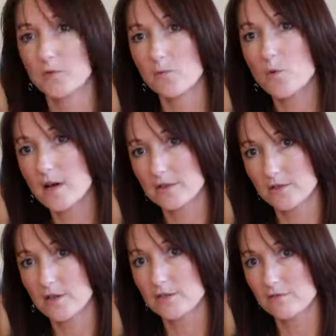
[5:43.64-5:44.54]
we've worked
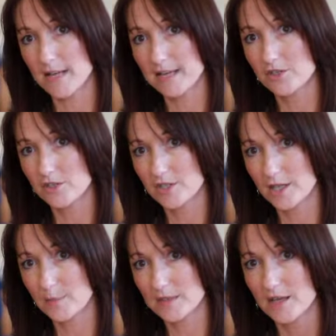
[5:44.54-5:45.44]
at those
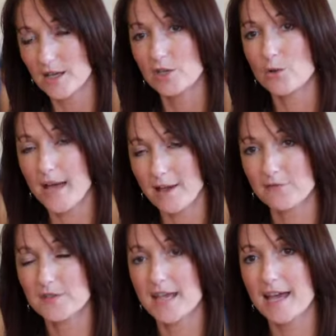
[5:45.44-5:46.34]
relationships. You
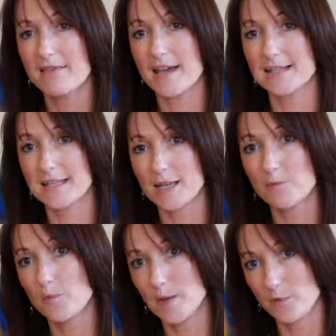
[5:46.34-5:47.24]
have to get that team
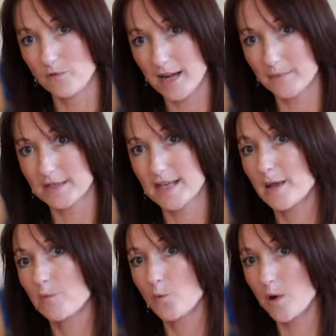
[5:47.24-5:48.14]
of people round the
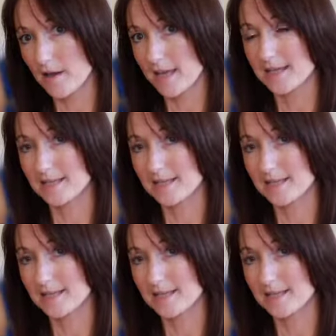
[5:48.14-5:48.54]
table working